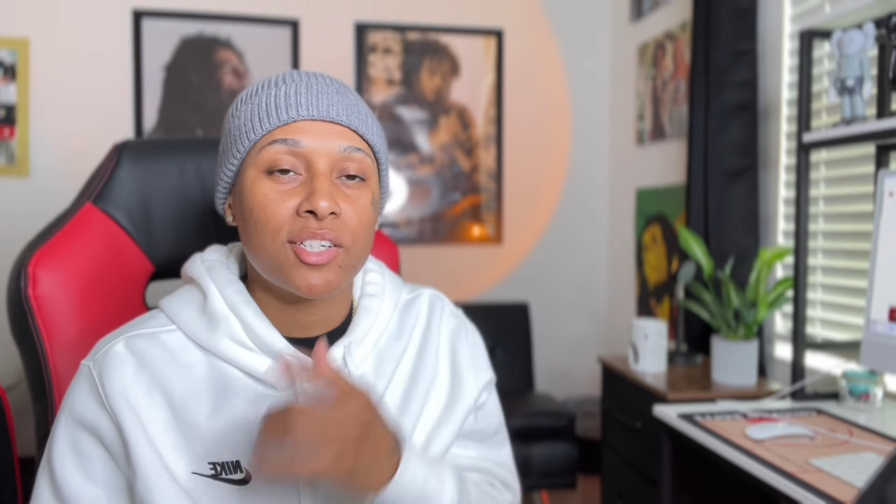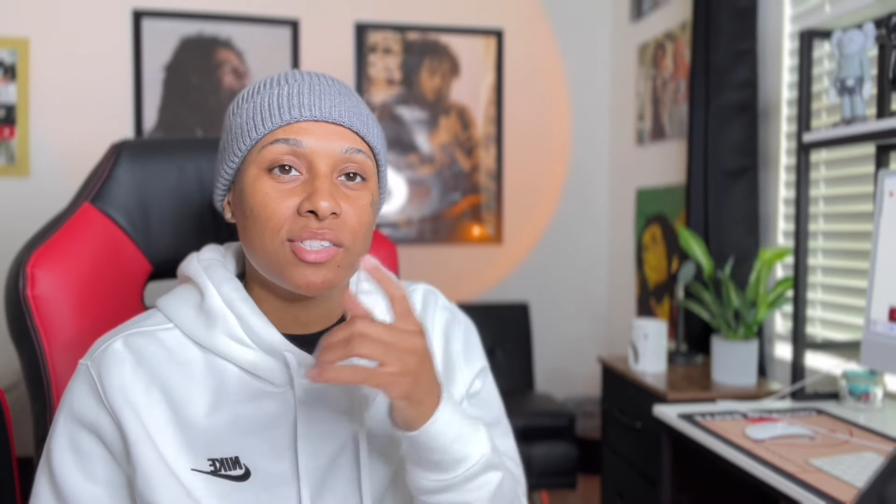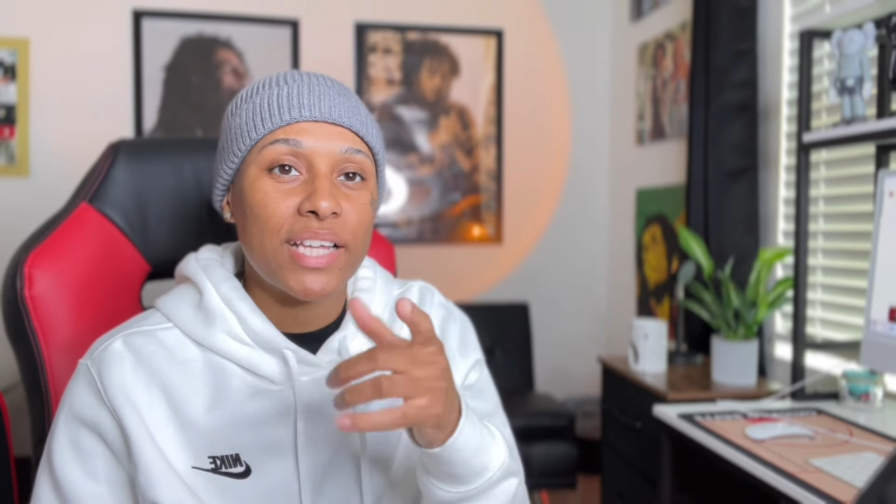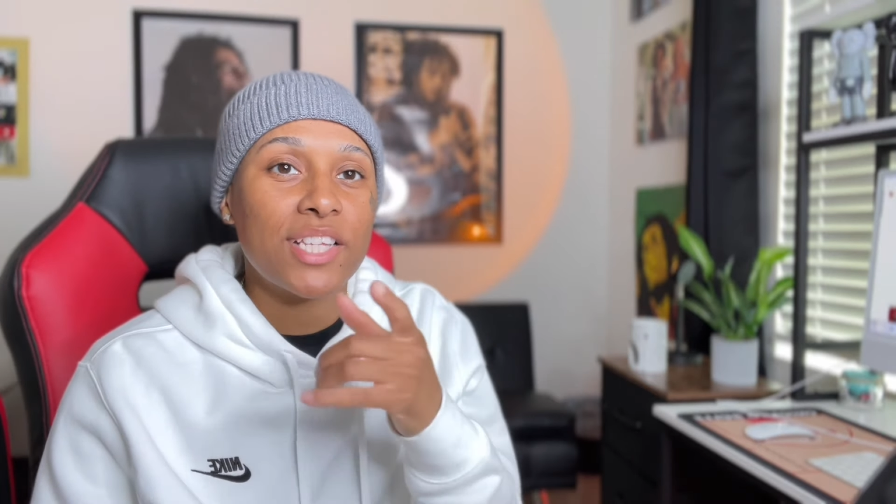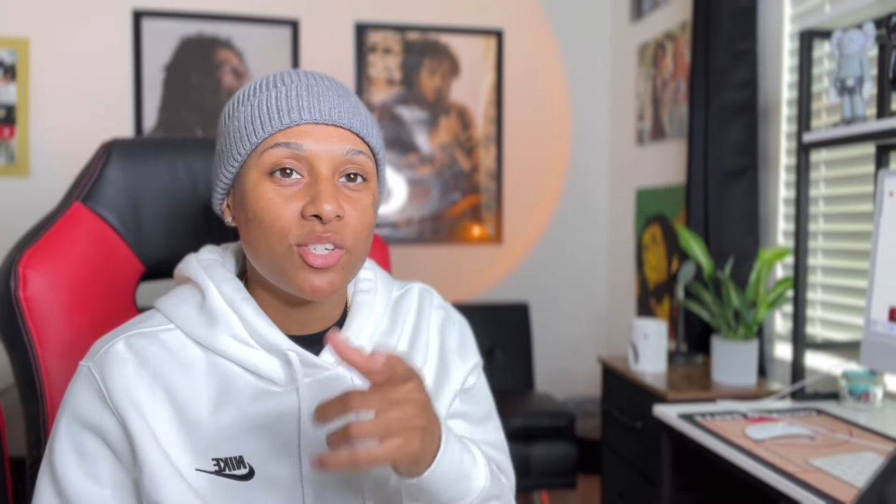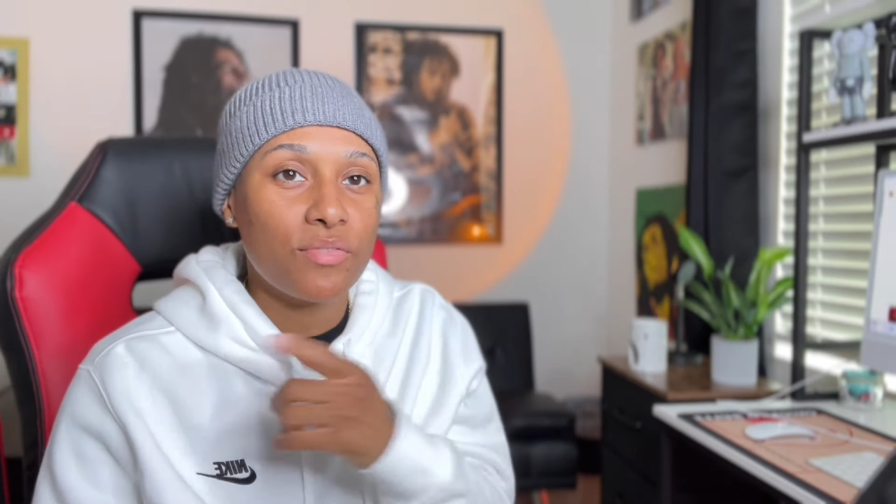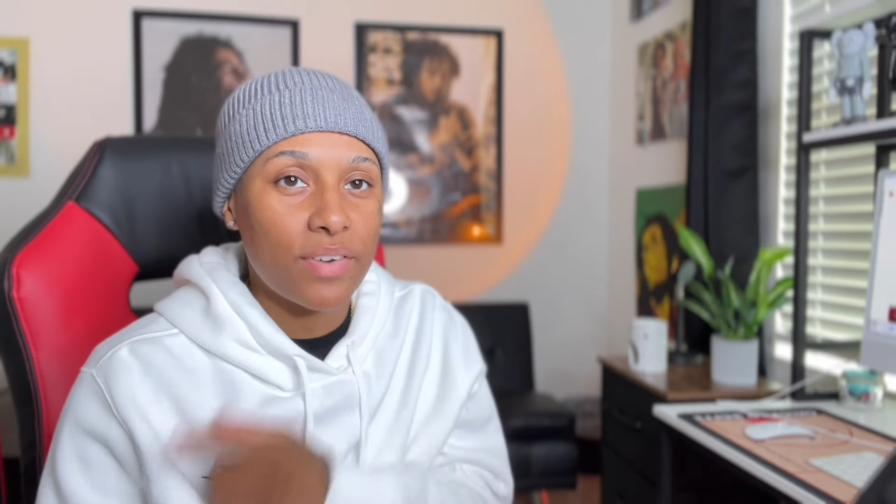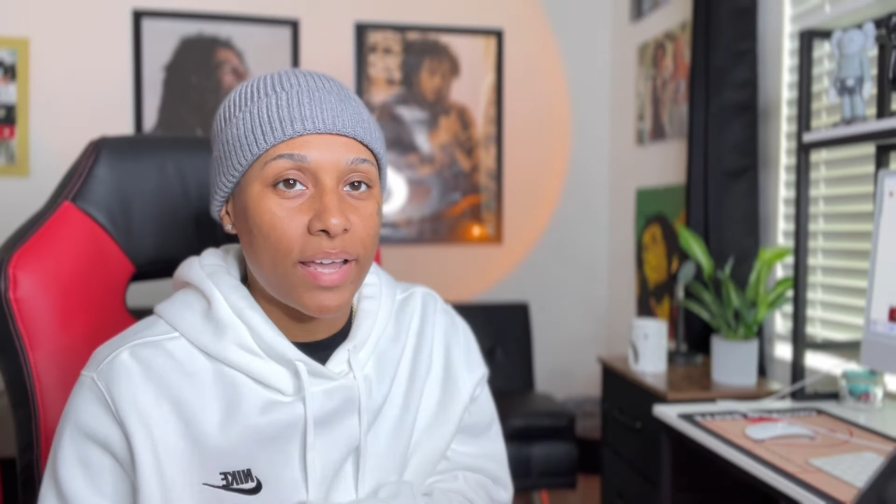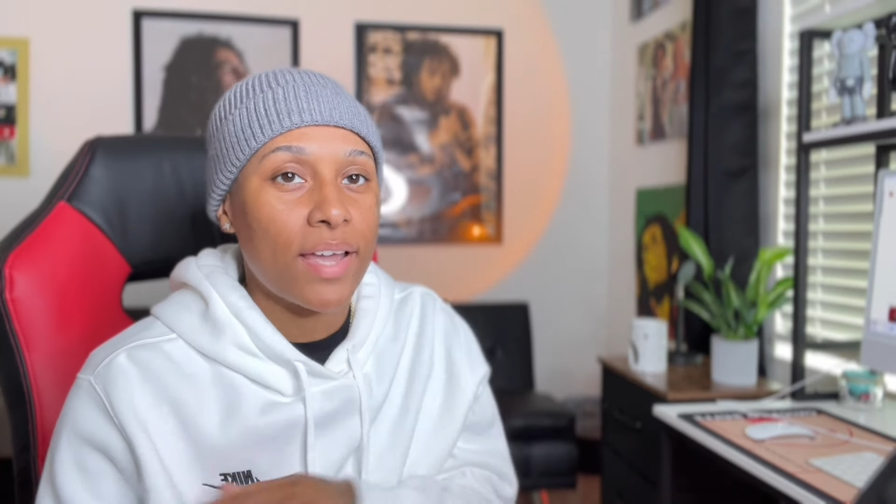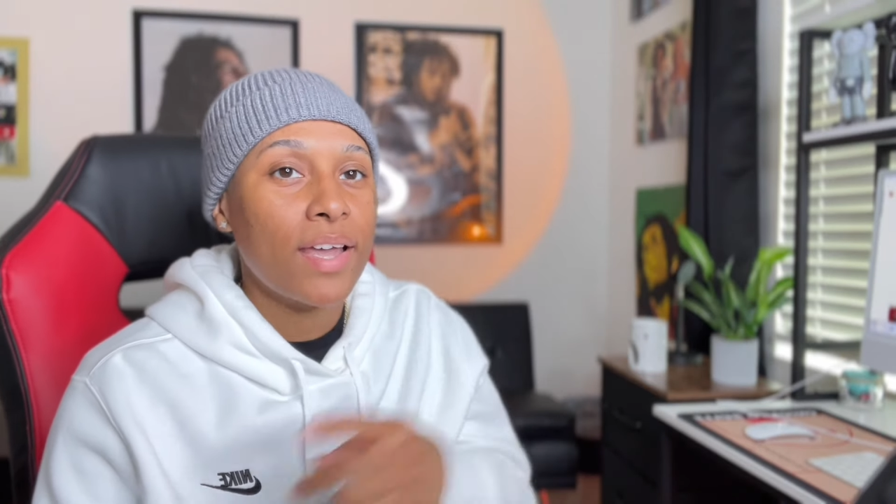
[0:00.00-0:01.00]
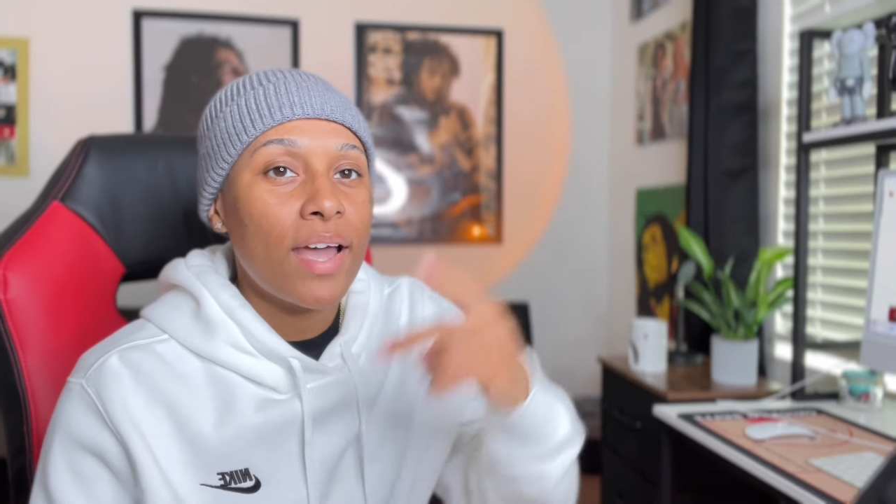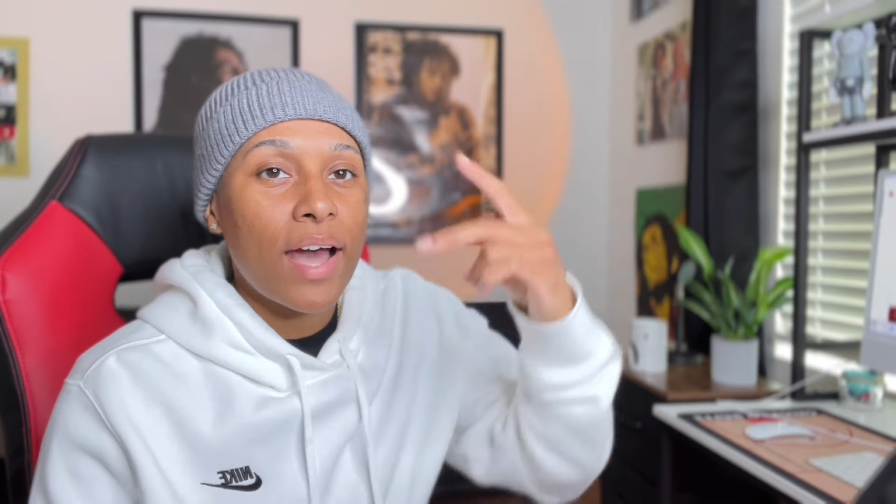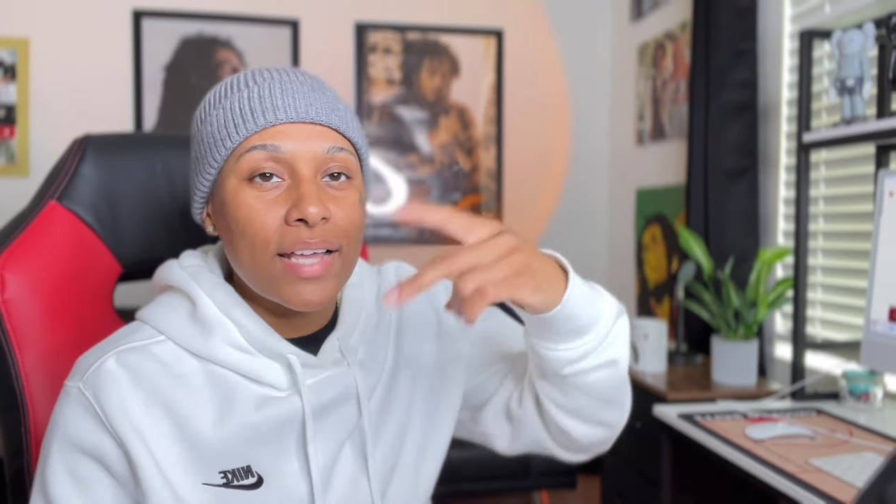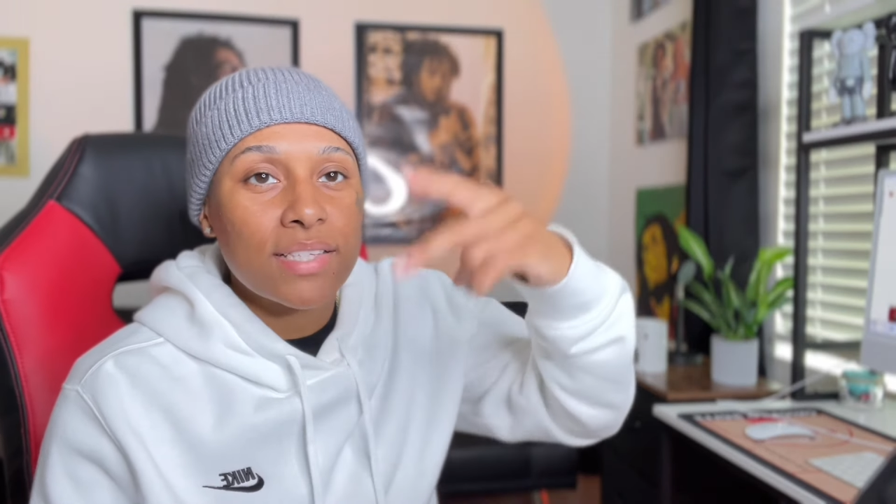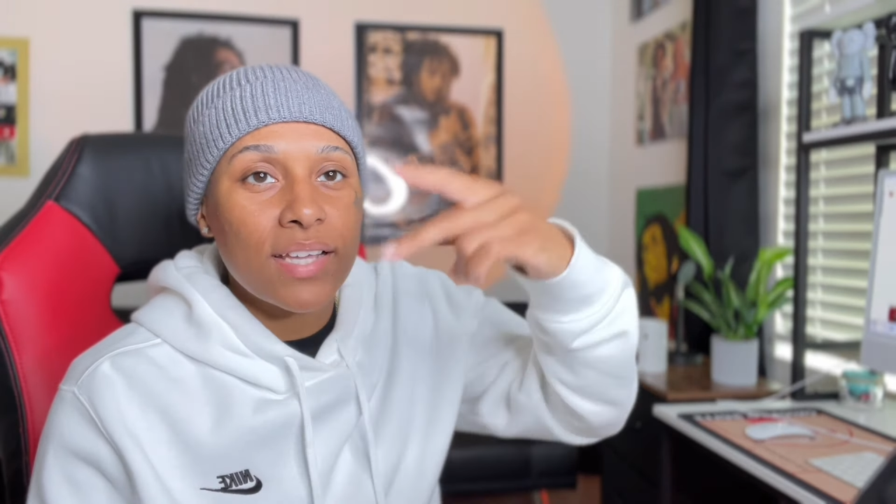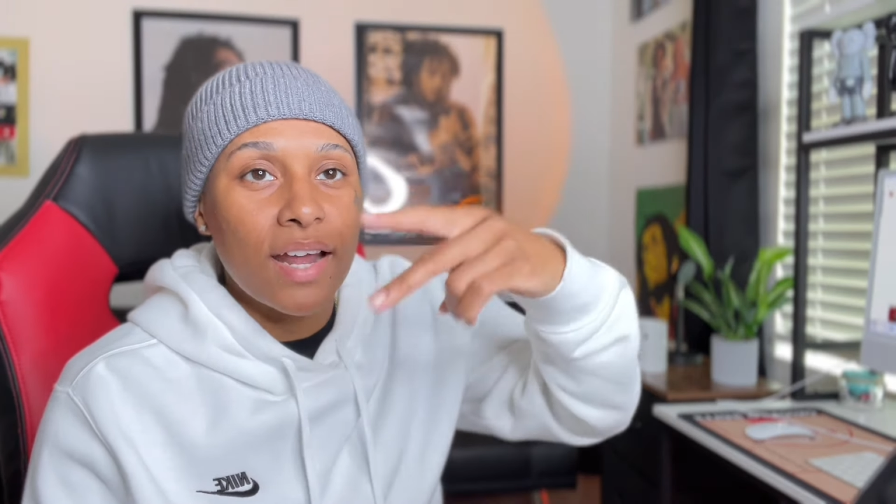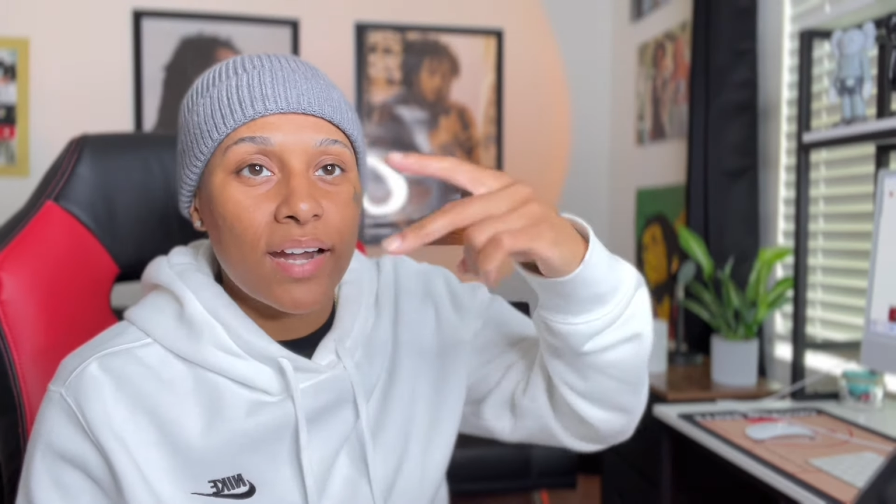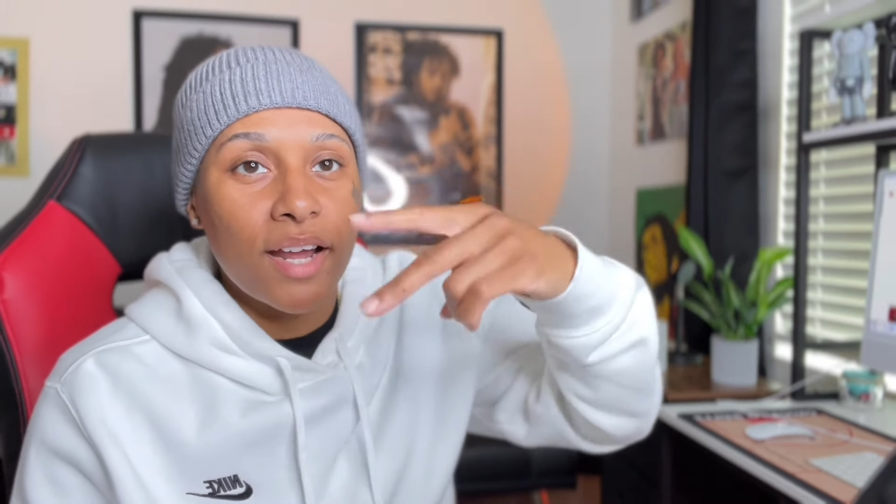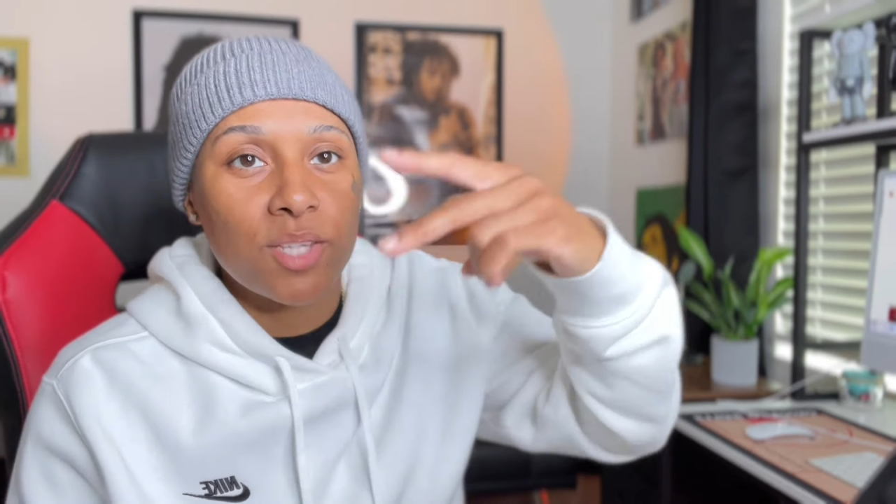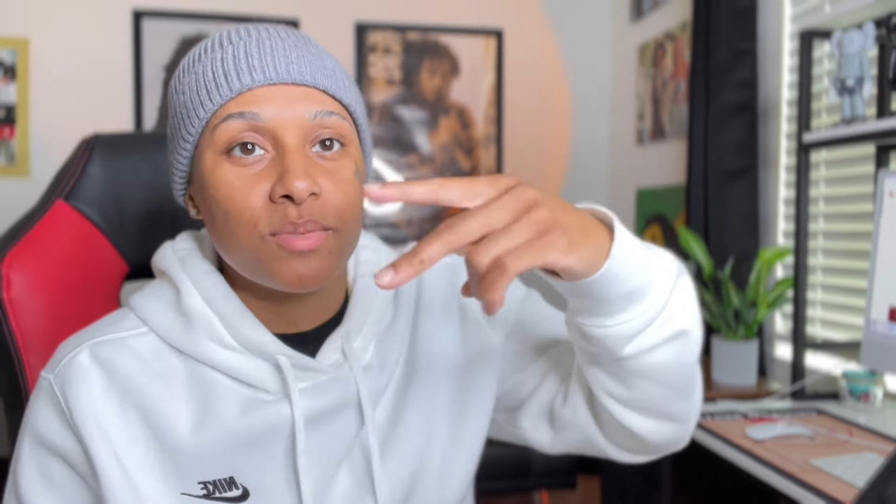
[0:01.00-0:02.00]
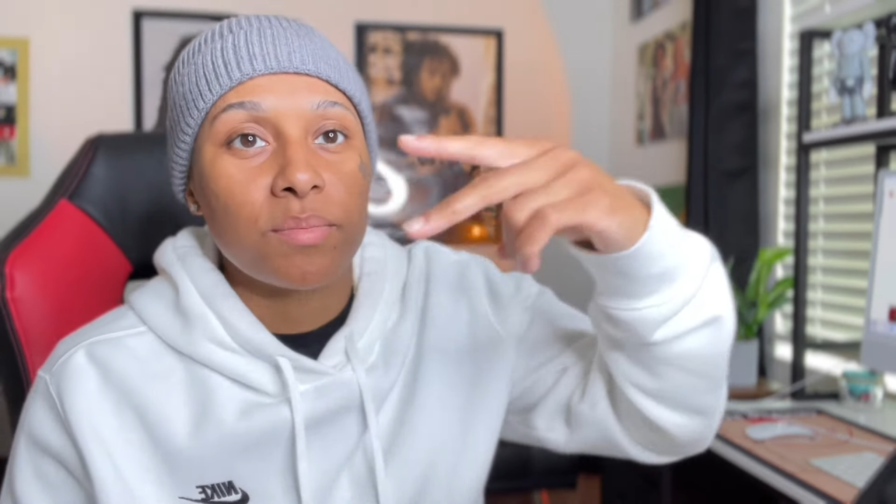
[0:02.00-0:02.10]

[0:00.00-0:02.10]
So stay tuned for that. I'll see y'all in the next one.